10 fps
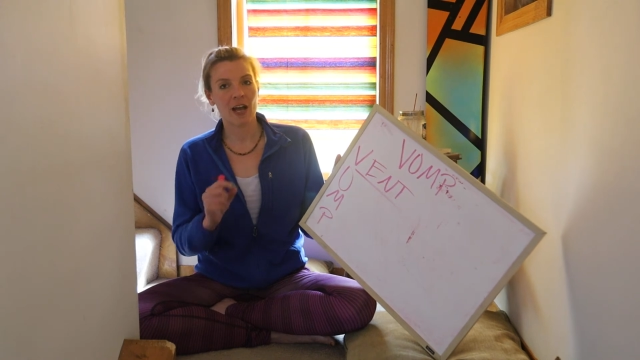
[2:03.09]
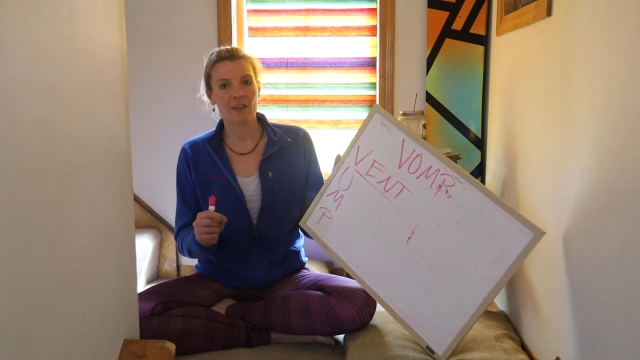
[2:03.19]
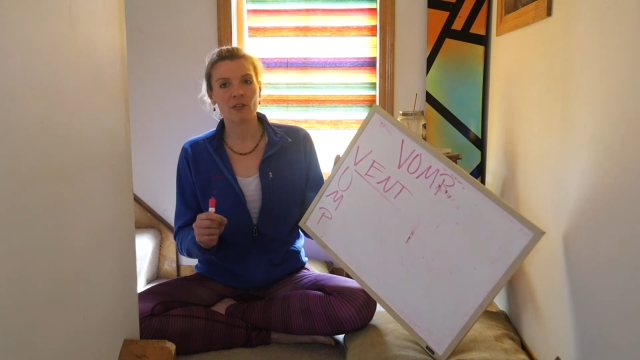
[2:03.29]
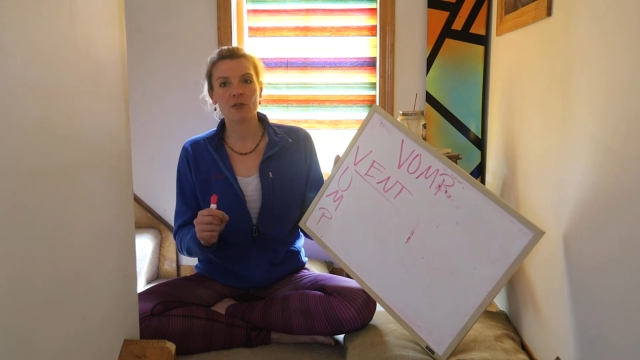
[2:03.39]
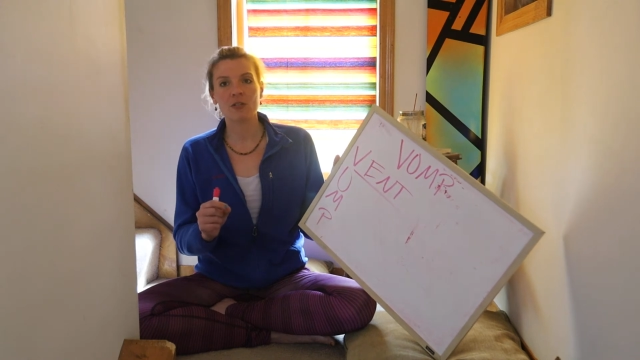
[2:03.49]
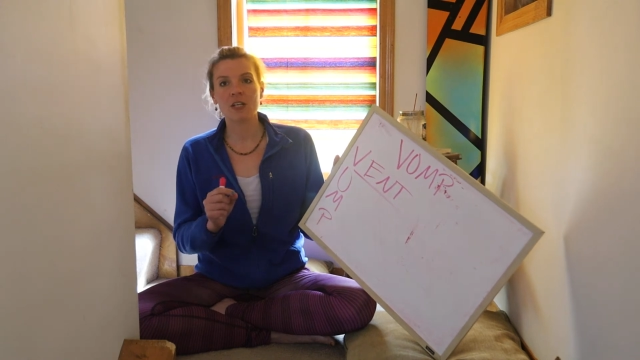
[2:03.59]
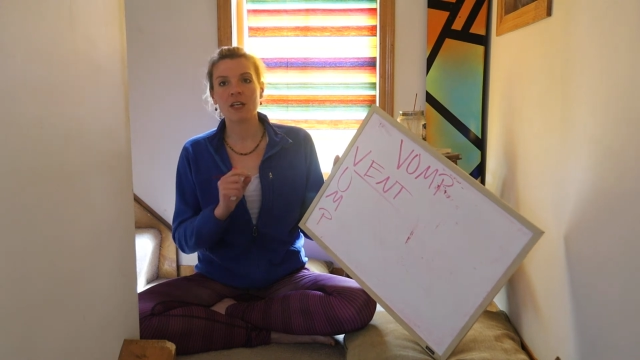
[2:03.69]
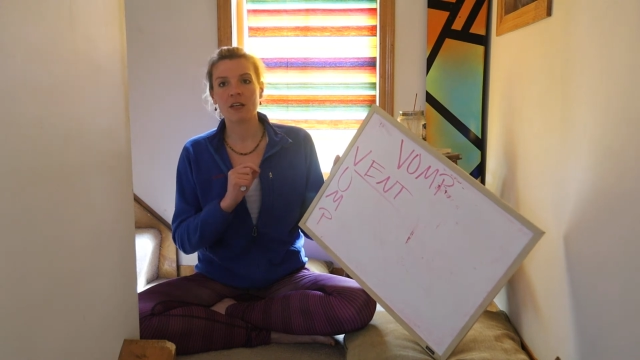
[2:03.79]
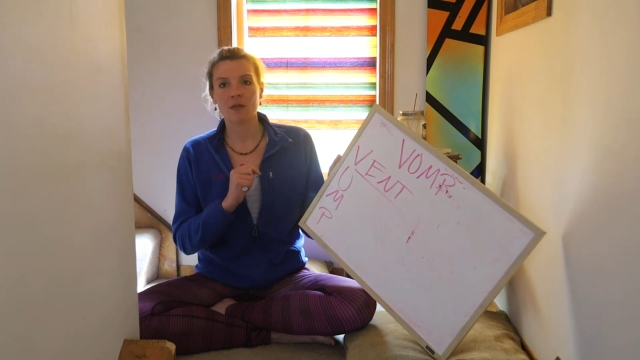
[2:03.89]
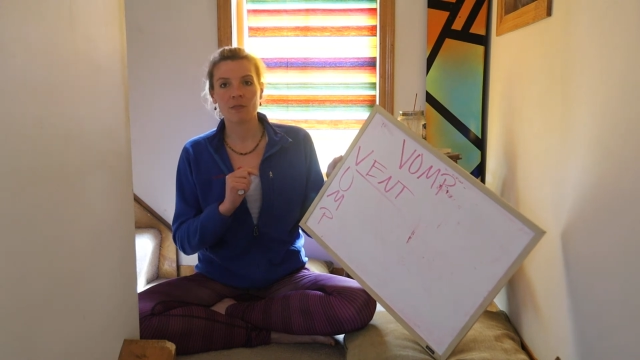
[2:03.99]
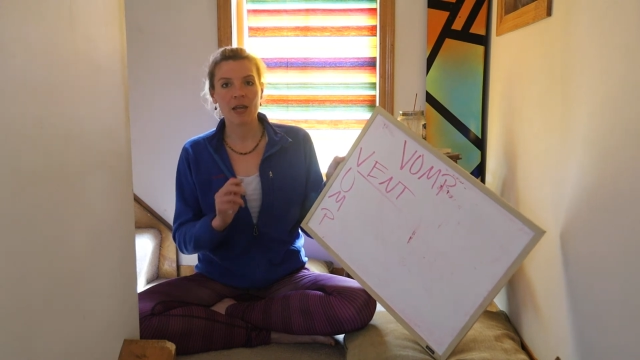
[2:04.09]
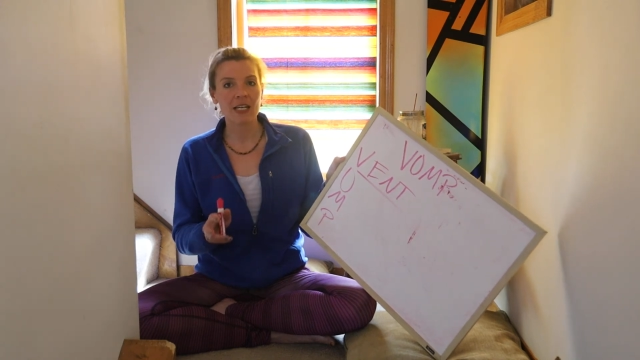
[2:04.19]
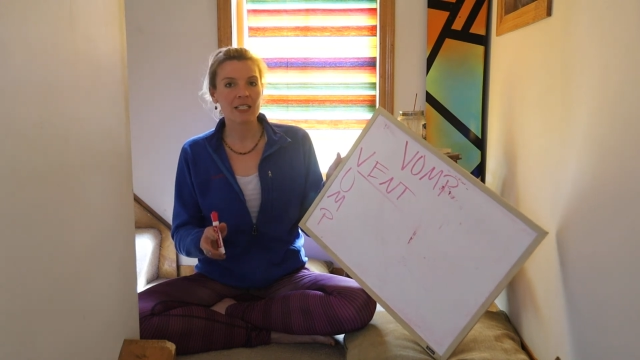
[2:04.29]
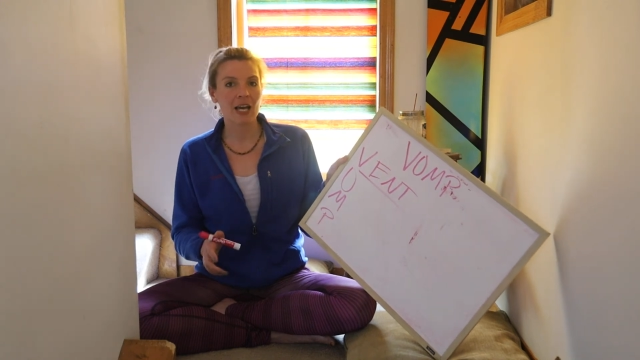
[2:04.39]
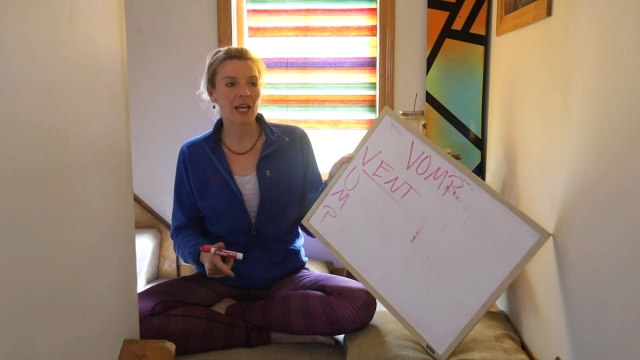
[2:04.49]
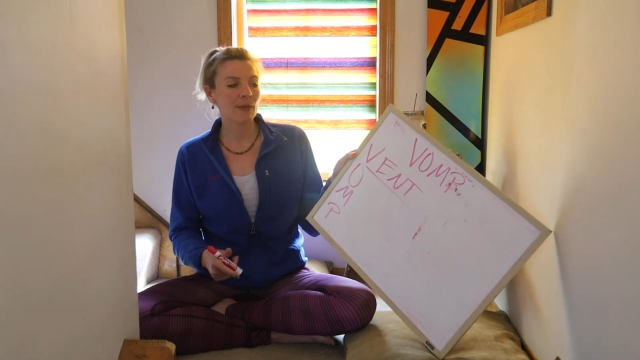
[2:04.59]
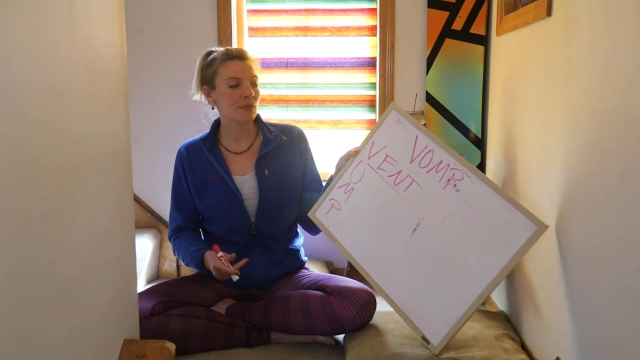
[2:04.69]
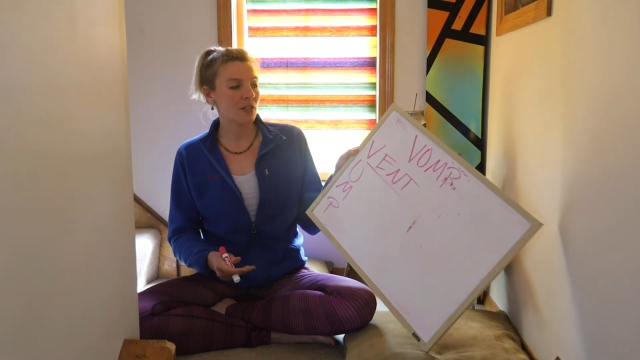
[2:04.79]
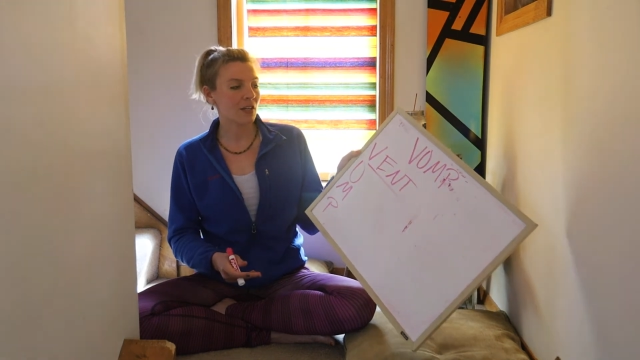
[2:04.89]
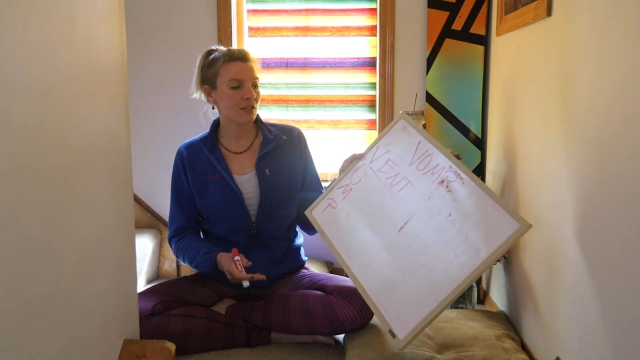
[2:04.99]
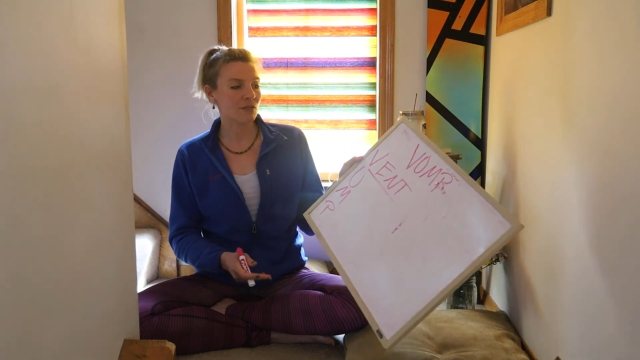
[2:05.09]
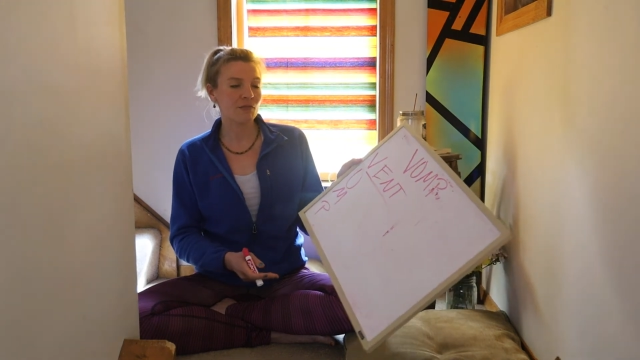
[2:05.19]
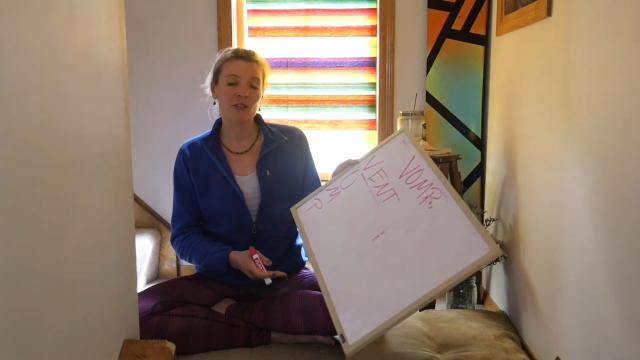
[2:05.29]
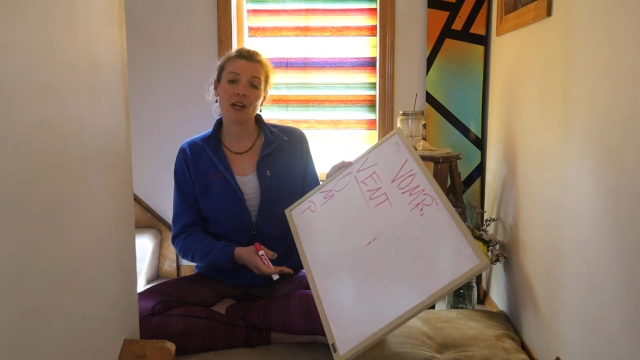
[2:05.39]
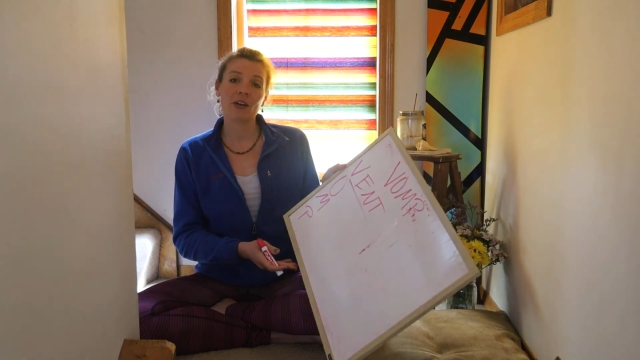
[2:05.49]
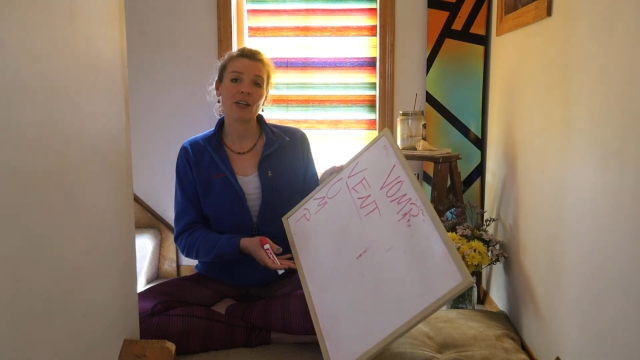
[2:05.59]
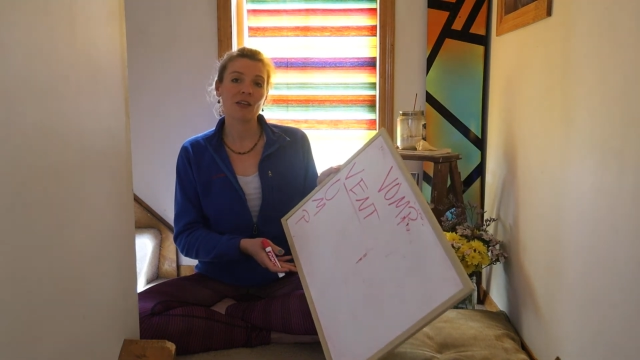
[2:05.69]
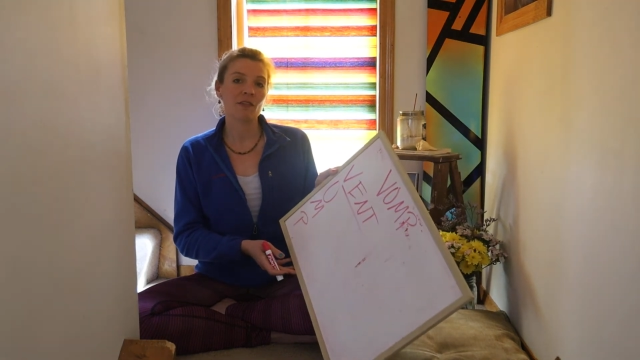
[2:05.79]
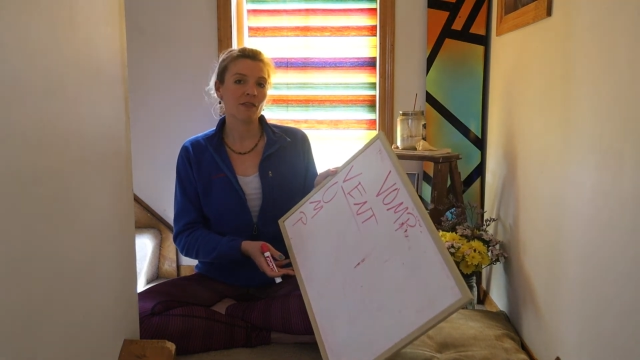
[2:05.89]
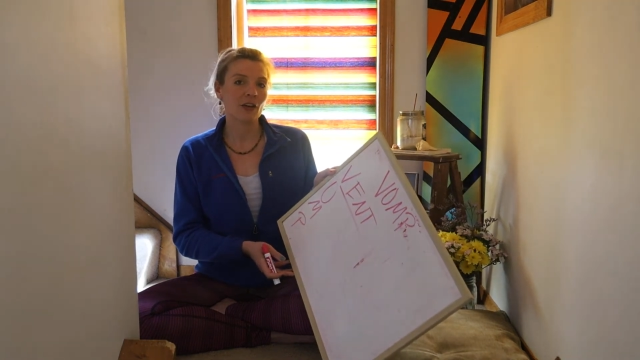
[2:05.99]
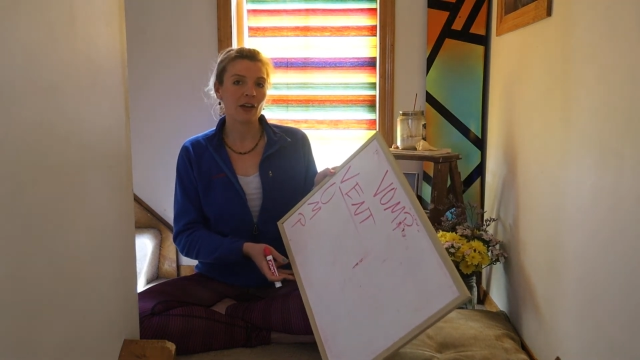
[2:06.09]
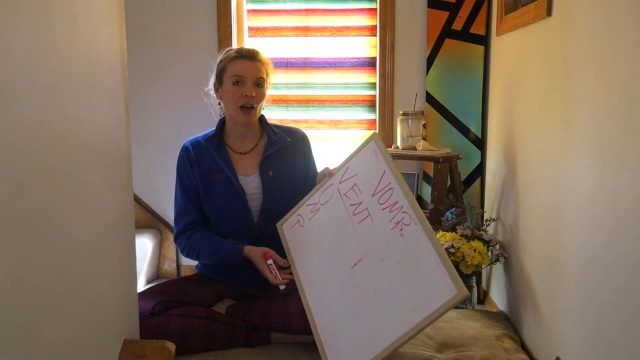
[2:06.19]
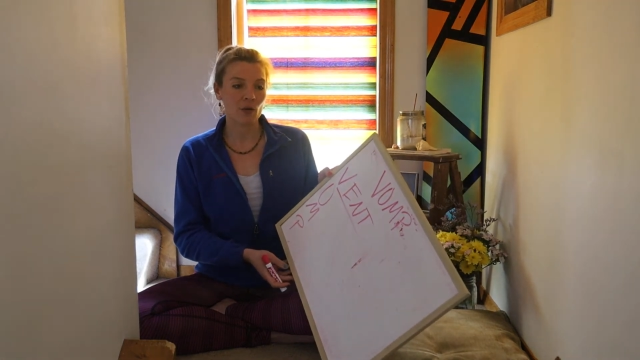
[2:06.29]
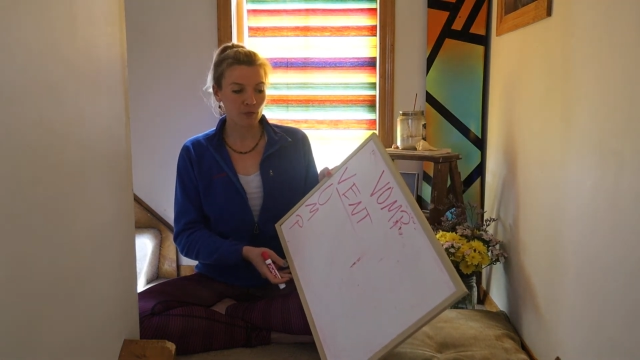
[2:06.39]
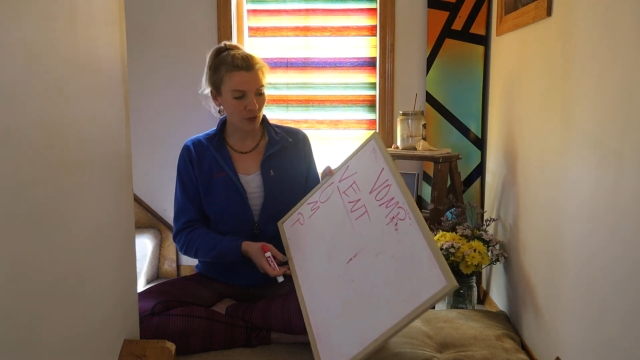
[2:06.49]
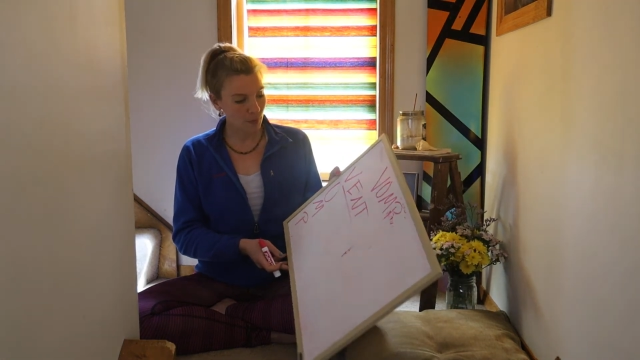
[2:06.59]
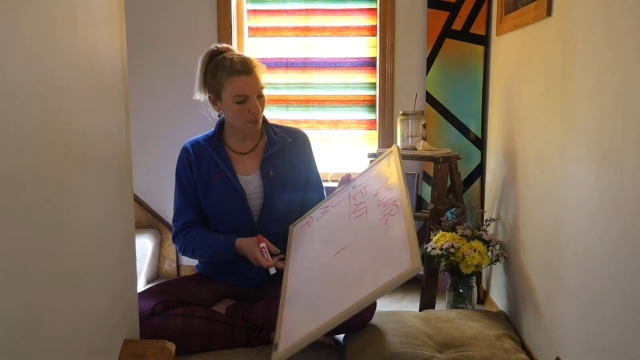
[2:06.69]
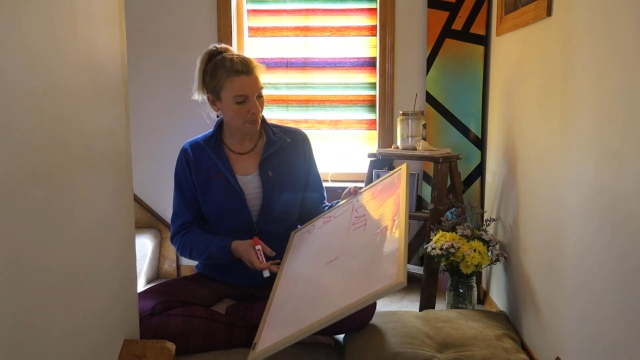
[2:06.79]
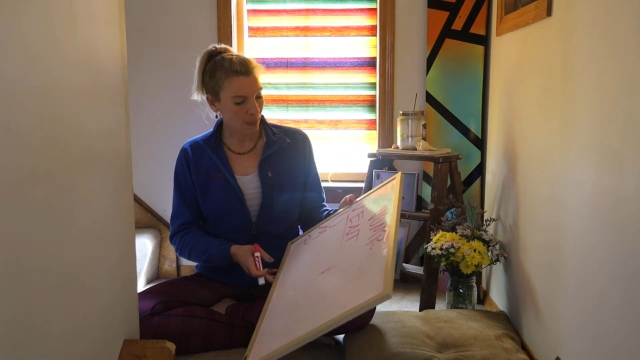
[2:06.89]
I've used it many times. It is very, very helpful.